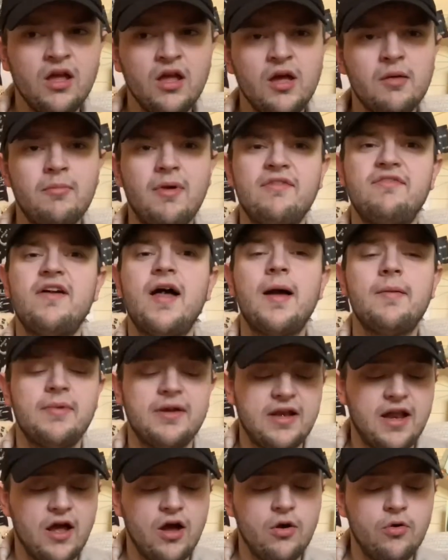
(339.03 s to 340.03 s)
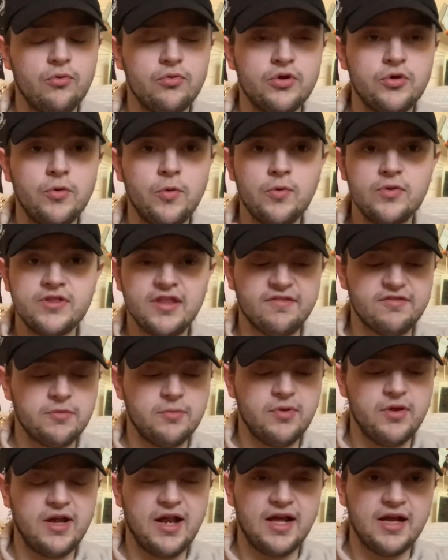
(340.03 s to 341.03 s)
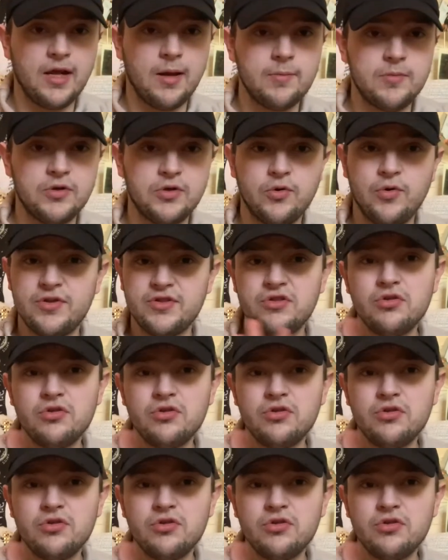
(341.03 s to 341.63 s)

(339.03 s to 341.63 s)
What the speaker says: my family, like, oh, you always have to put like a couple of coins.